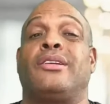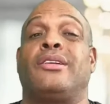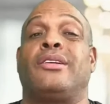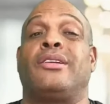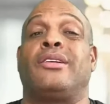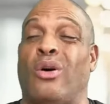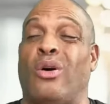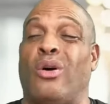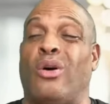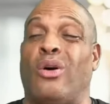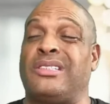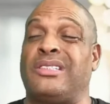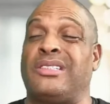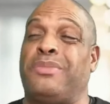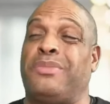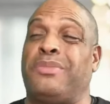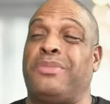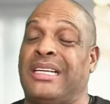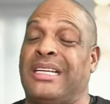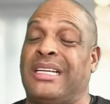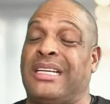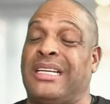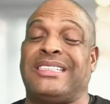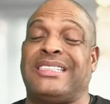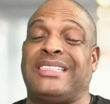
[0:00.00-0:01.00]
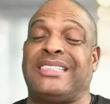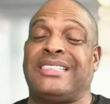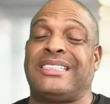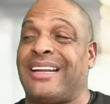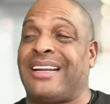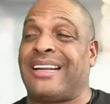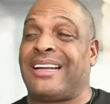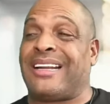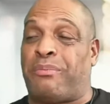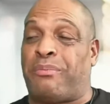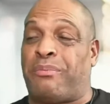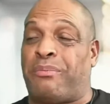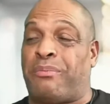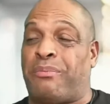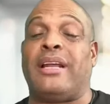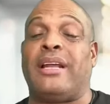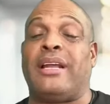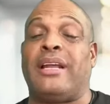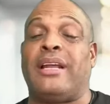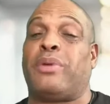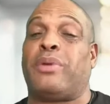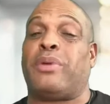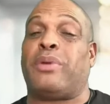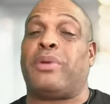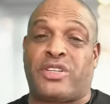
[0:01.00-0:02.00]
towards it, but it's not
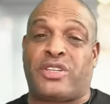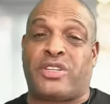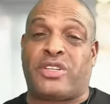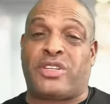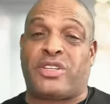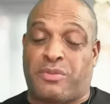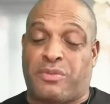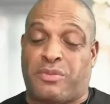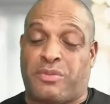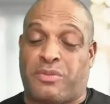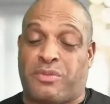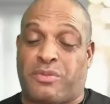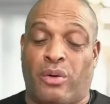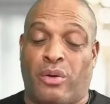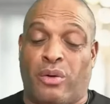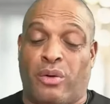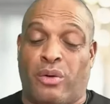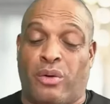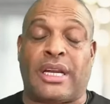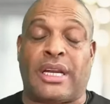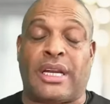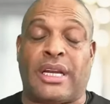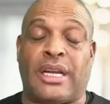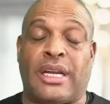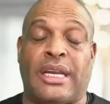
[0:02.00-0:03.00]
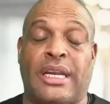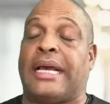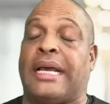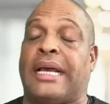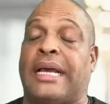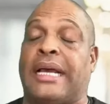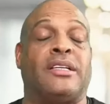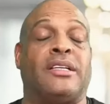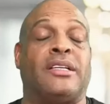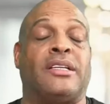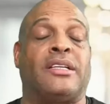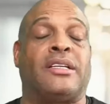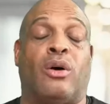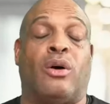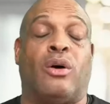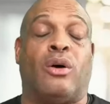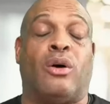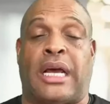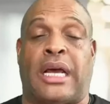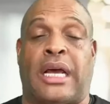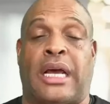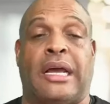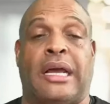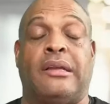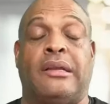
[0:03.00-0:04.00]
complete. But if you said pull one today, I said, no, it's
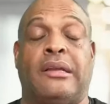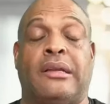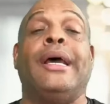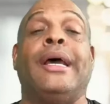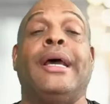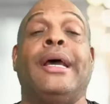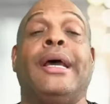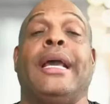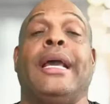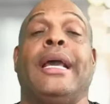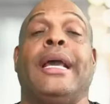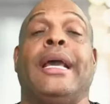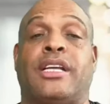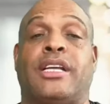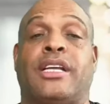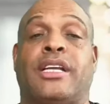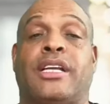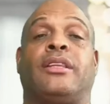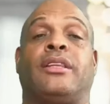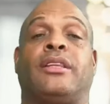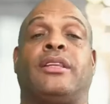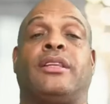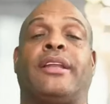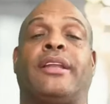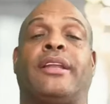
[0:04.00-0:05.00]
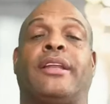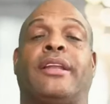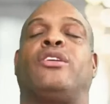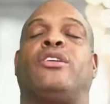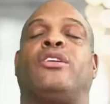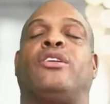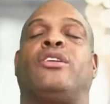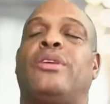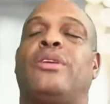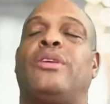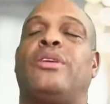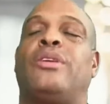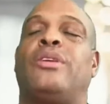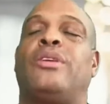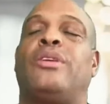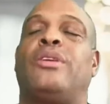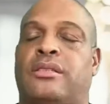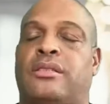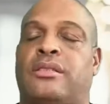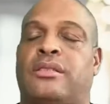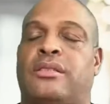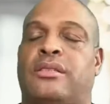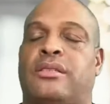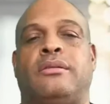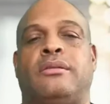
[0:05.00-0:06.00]
not. Is it a good thing to do?
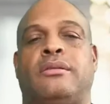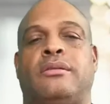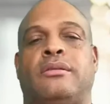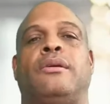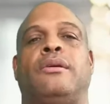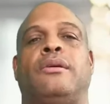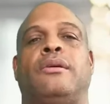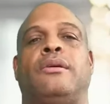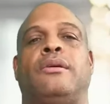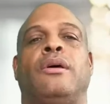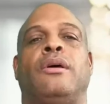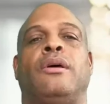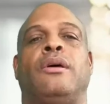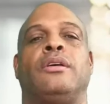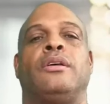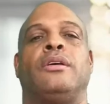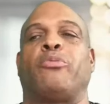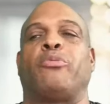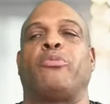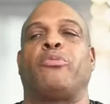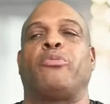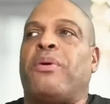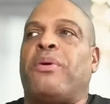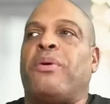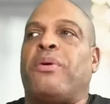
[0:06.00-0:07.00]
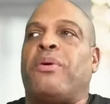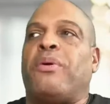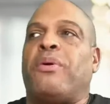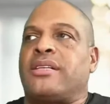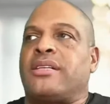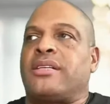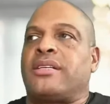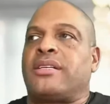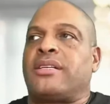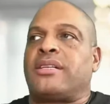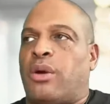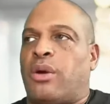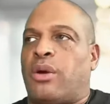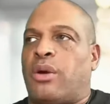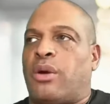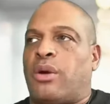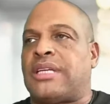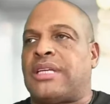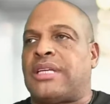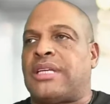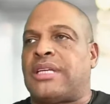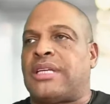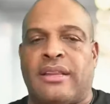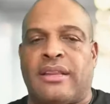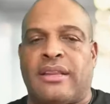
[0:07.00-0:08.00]
Yes. So people have asked us, can we
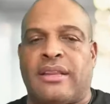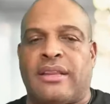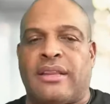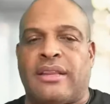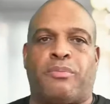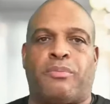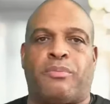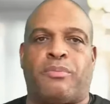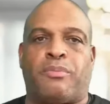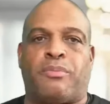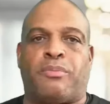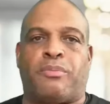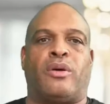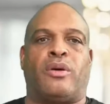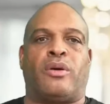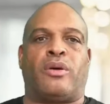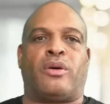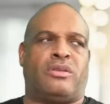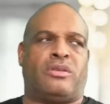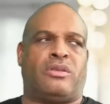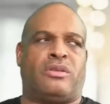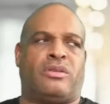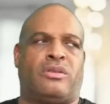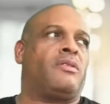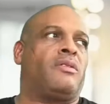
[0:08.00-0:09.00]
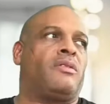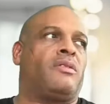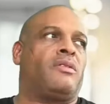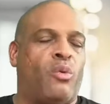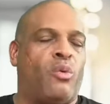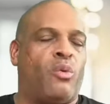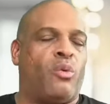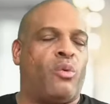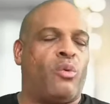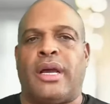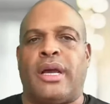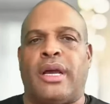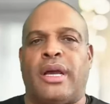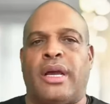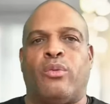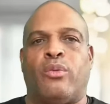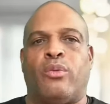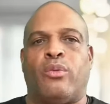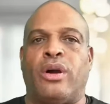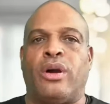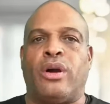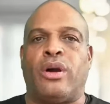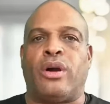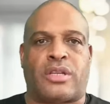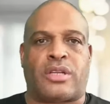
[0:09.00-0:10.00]
tithe in to promote the truth? If you want, yeah,
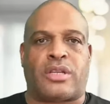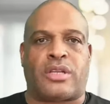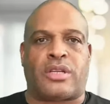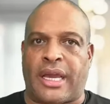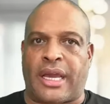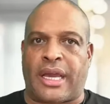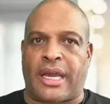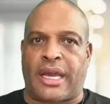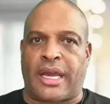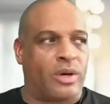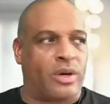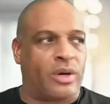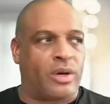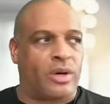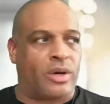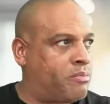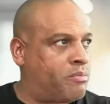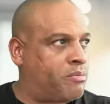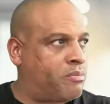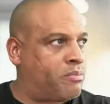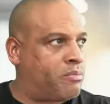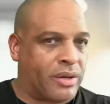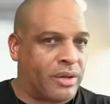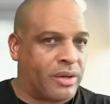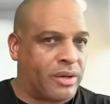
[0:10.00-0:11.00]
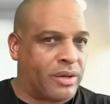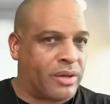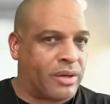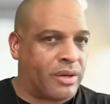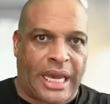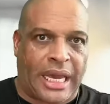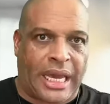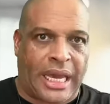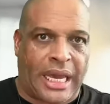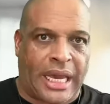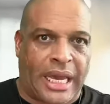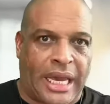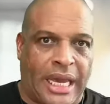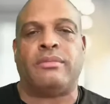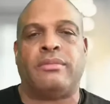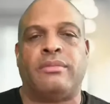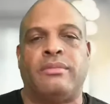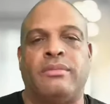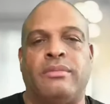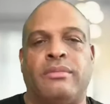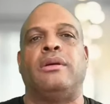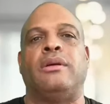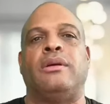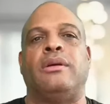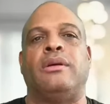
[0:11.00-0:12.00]
we're going to take it and we're going to build this kingdom
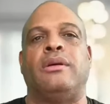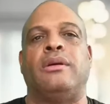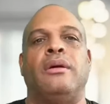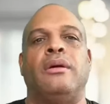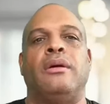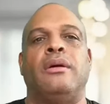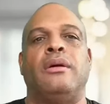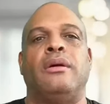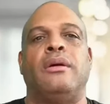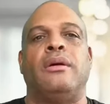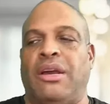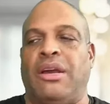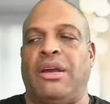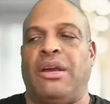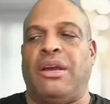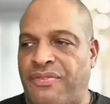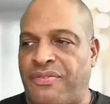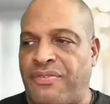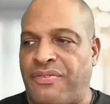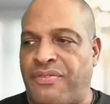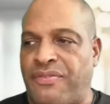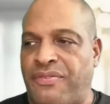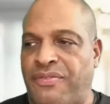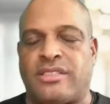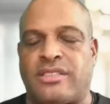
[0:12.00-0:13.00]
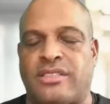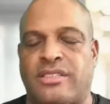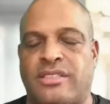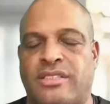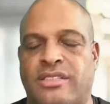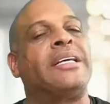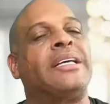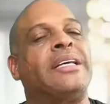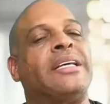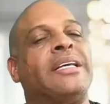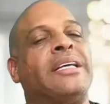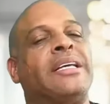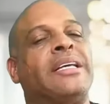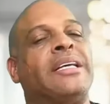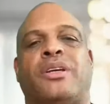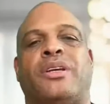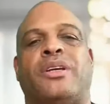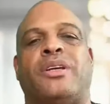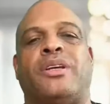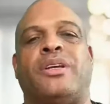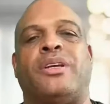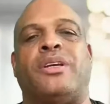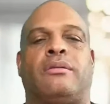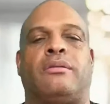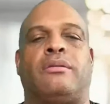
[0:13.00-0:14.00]
even faster. That's up to
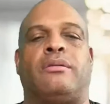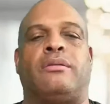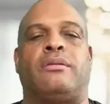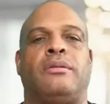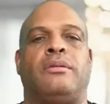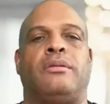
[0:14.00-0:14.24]
y'all.